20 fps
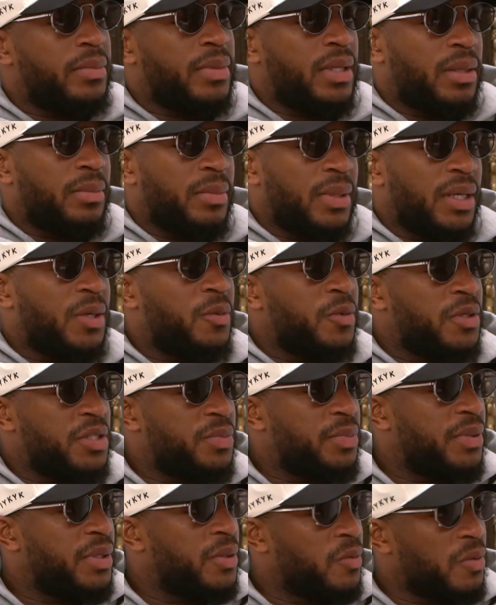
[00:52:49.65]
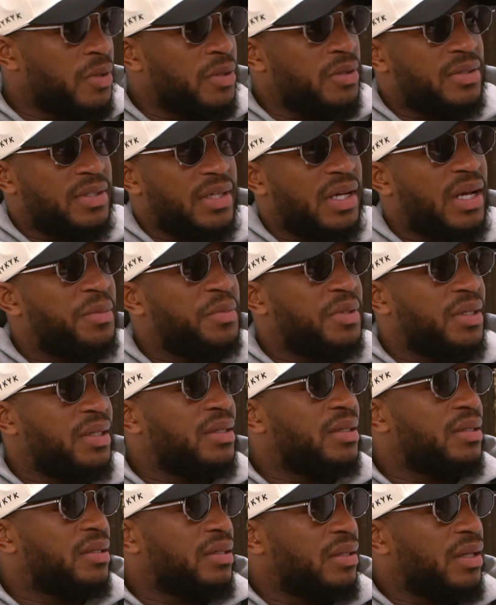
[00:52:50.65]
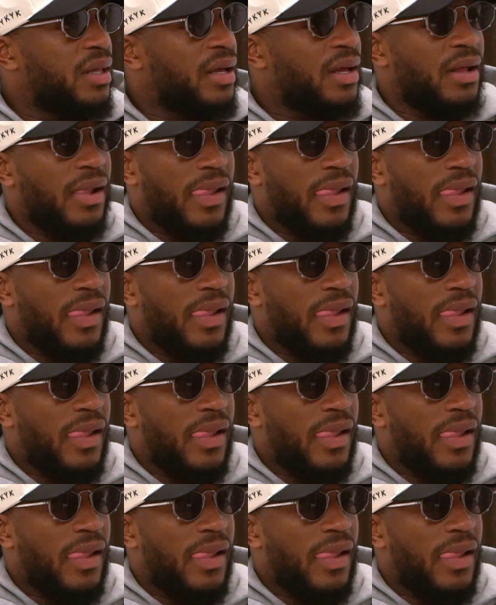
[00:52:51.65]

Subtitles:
I'm like, man, we spend real time together. Mm-hmm.